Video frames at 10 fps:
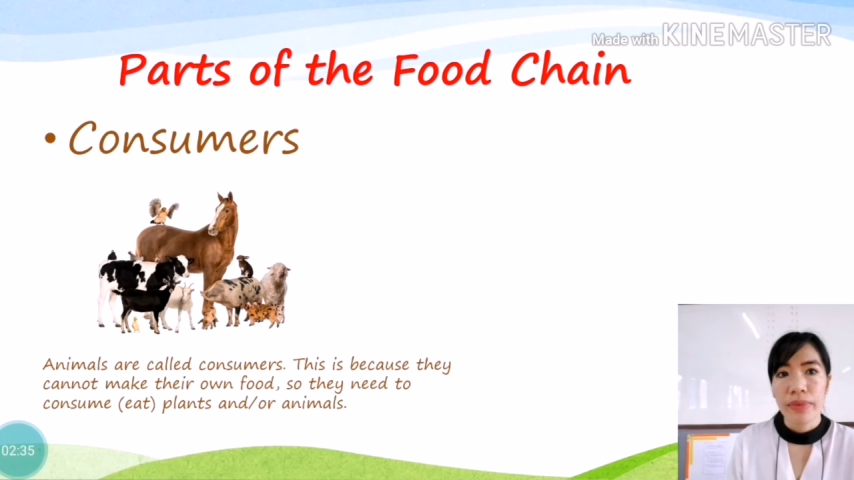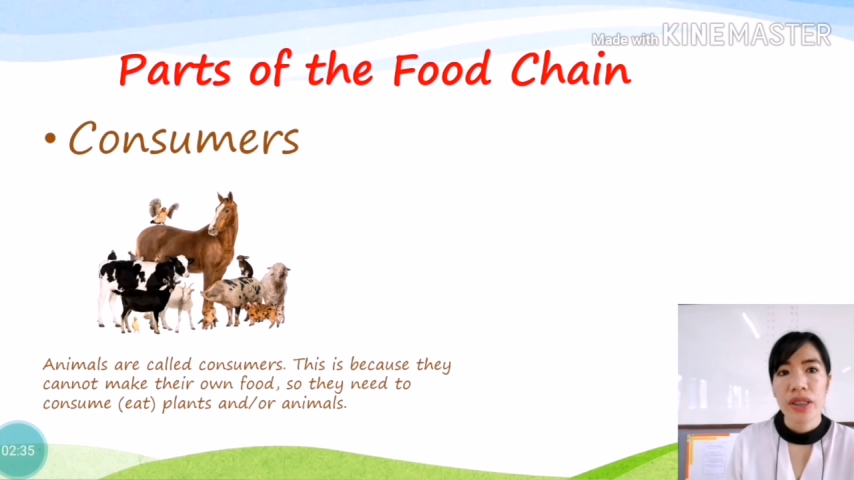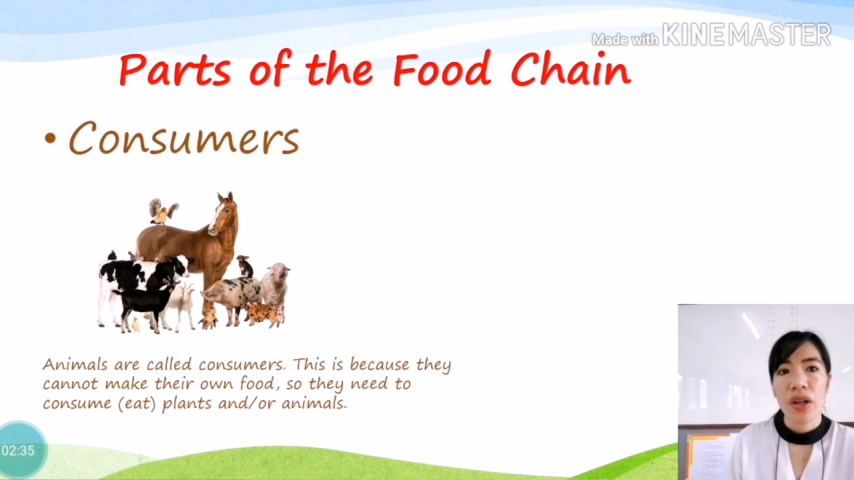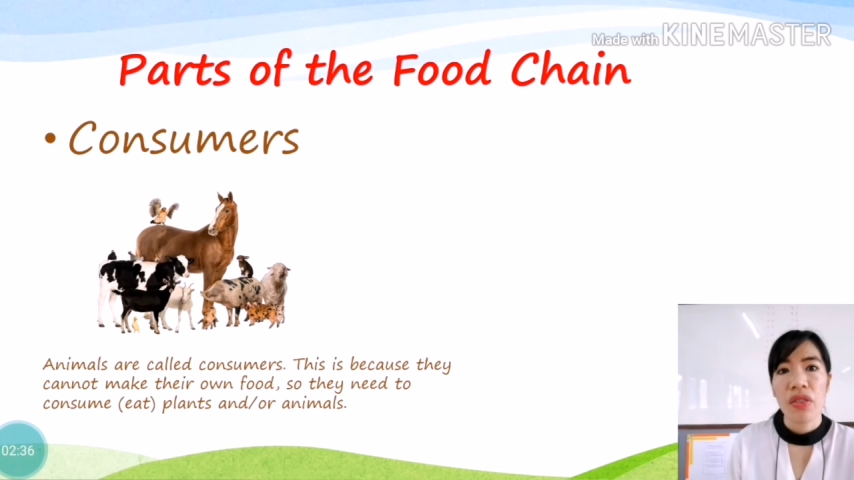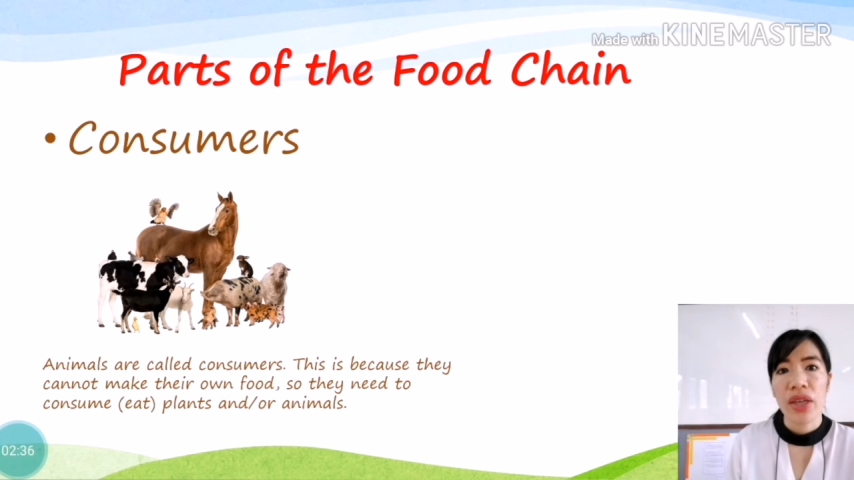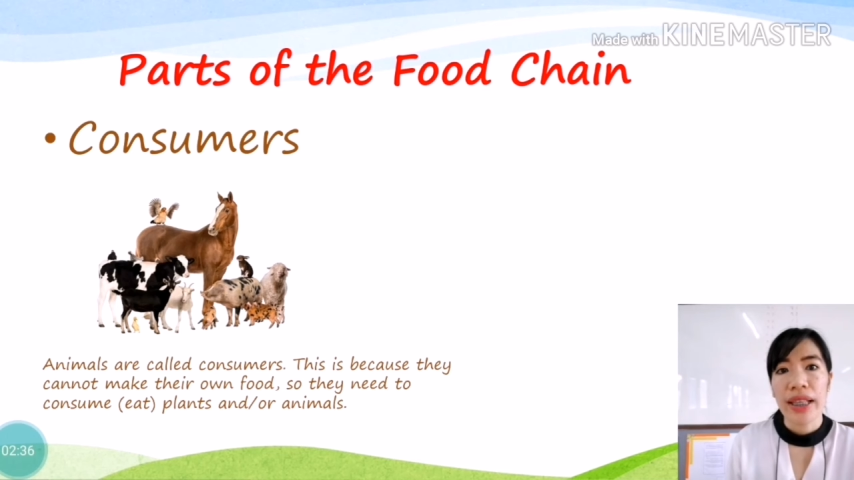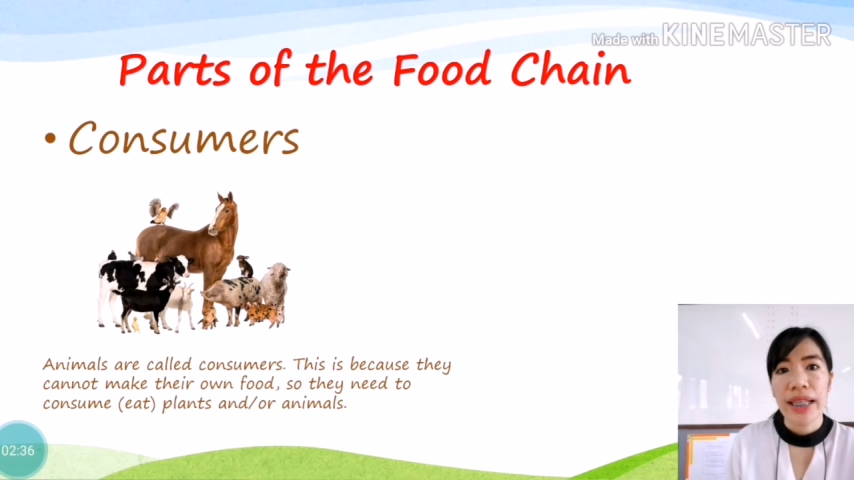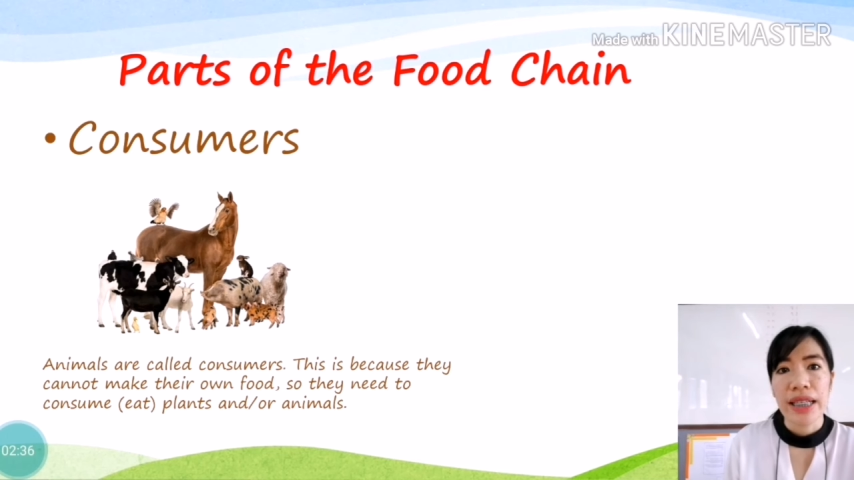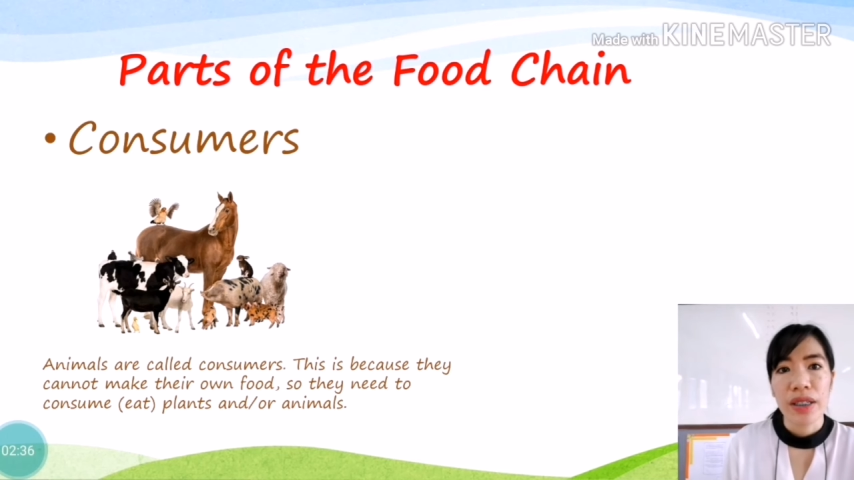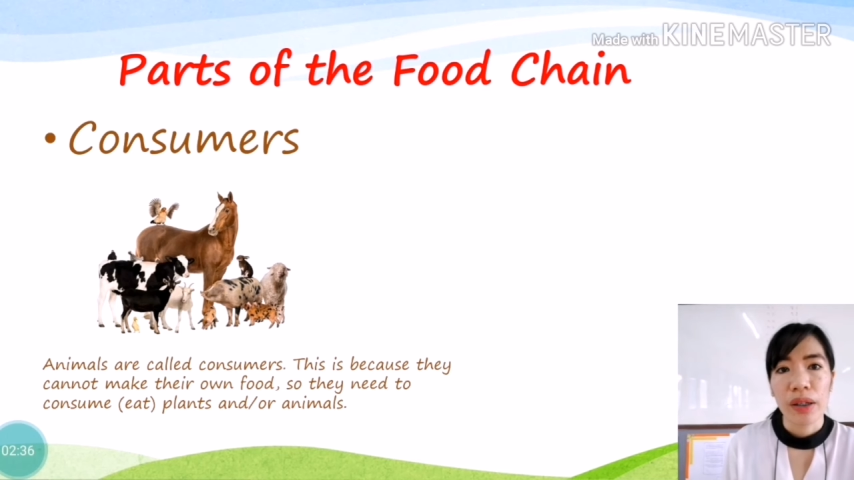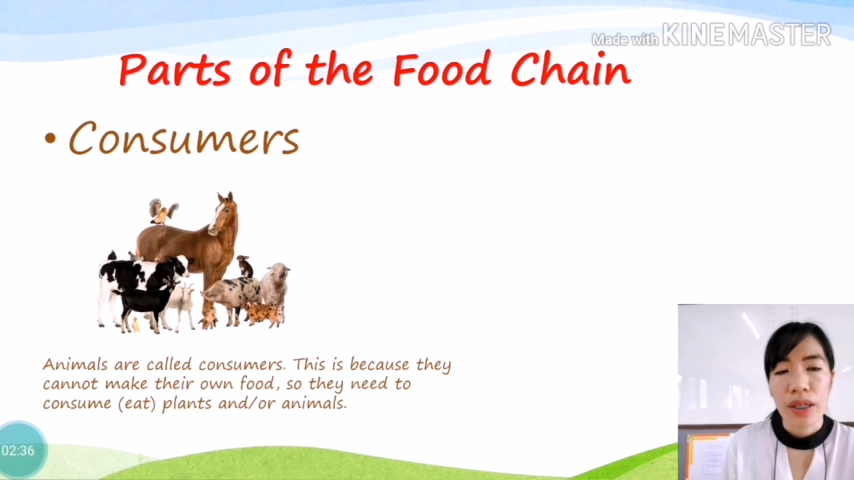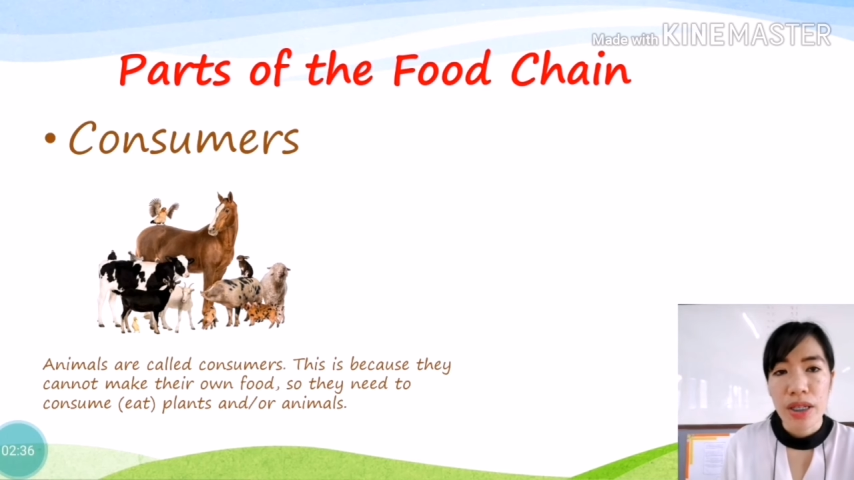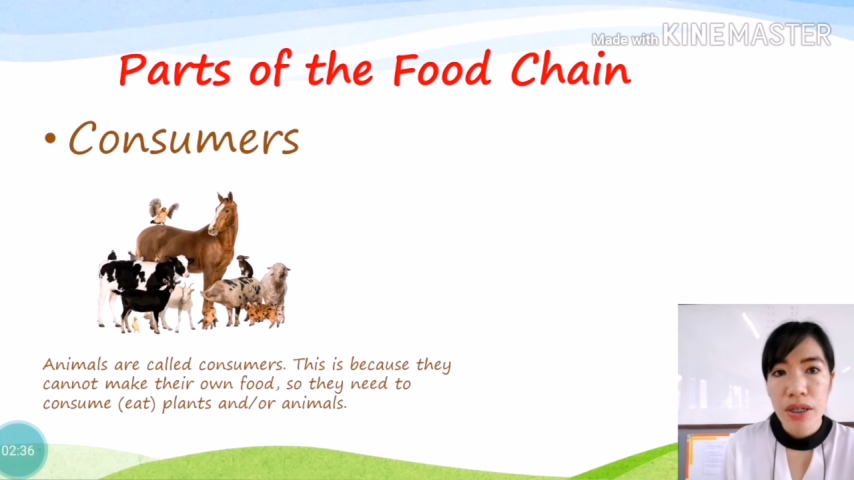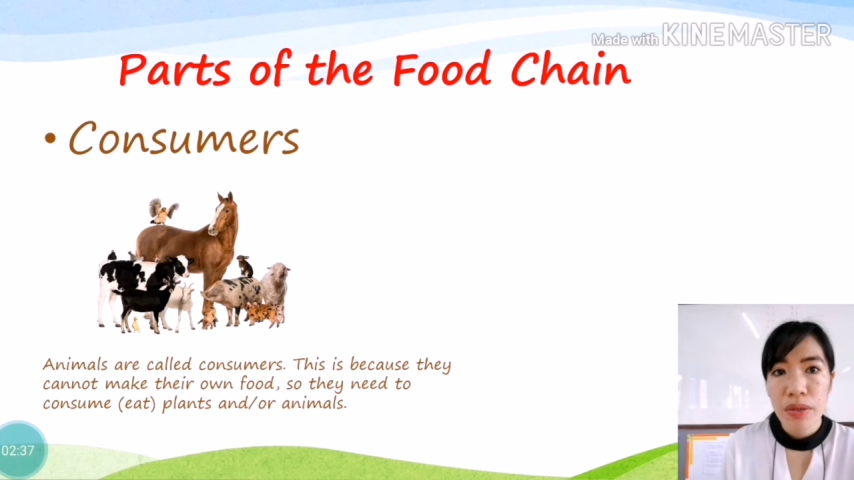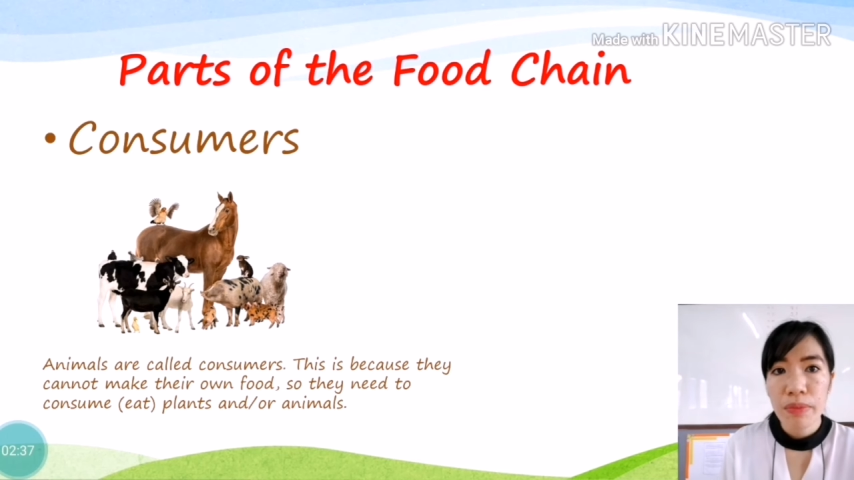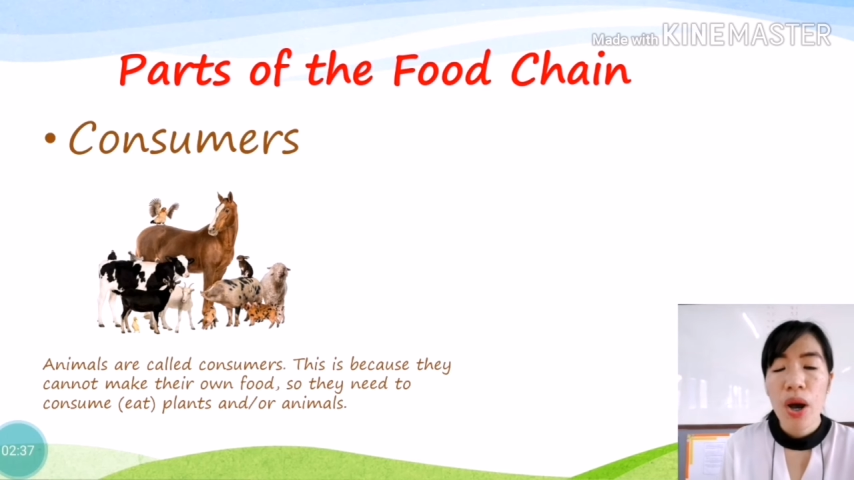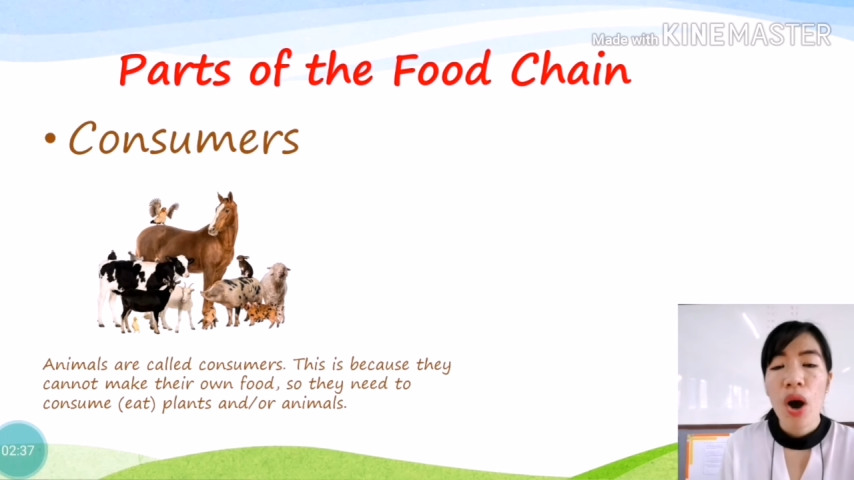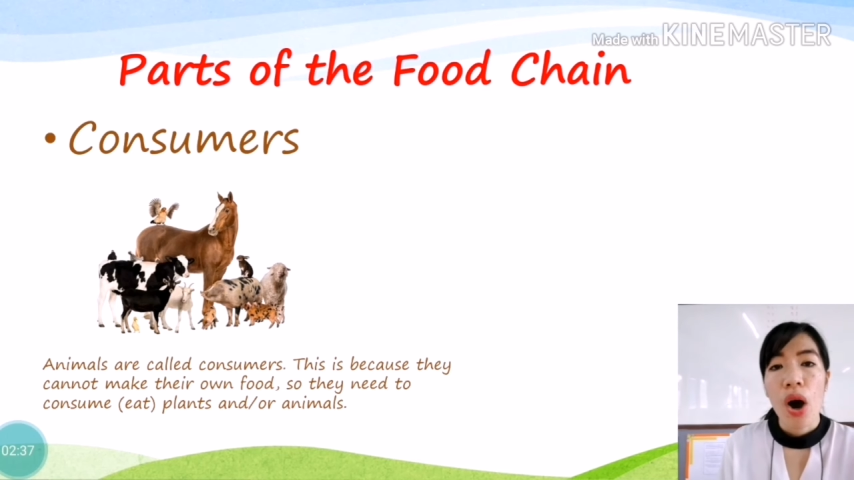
so they need to consume